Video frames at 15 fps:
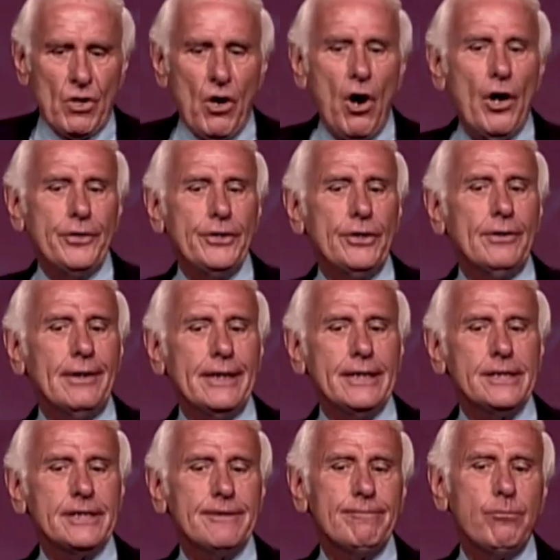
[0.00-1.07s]
On your
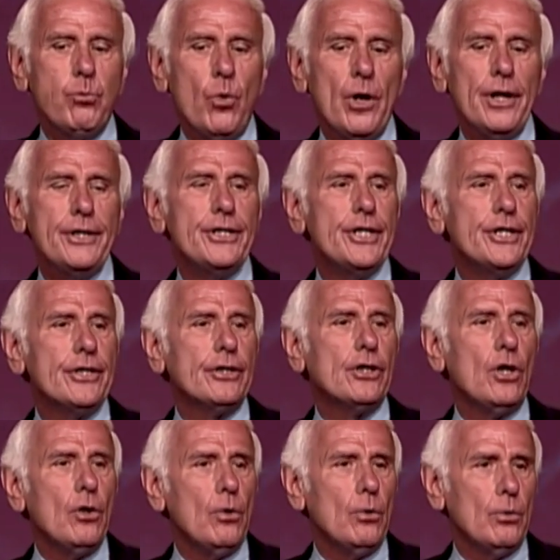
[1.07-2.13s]
list of 1-year
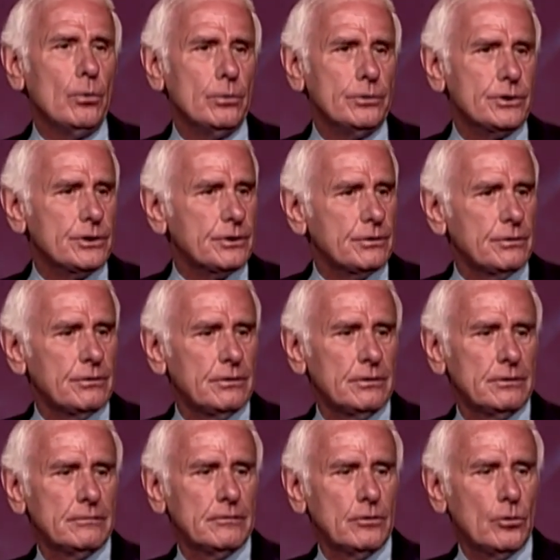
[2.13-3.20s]
goals,
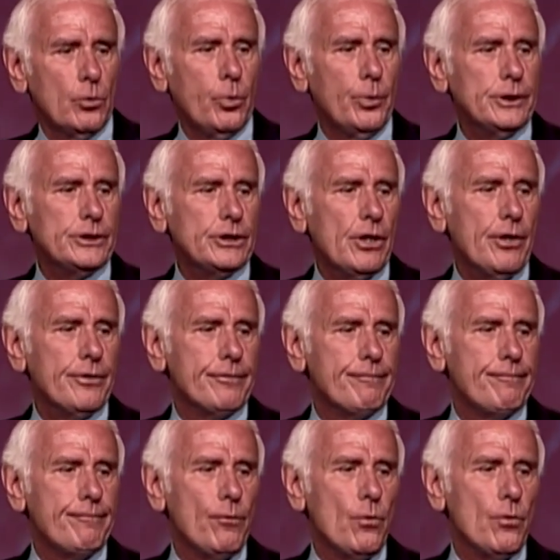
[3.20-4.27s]
which are
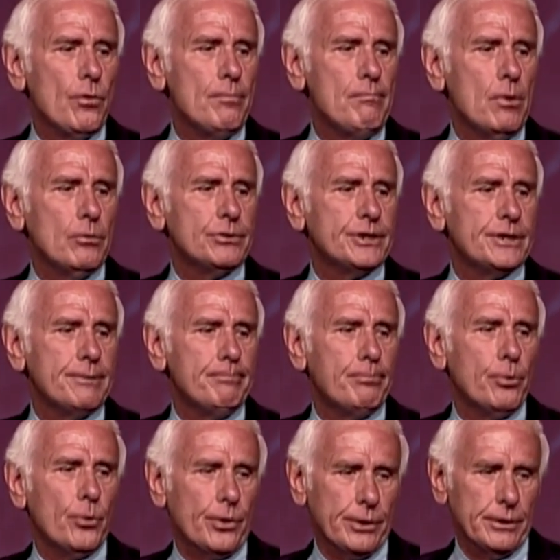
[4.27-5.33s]
the 4 most
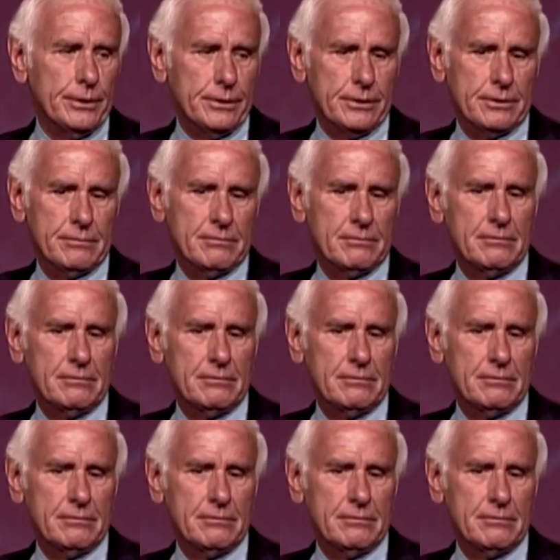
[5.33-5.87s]
important?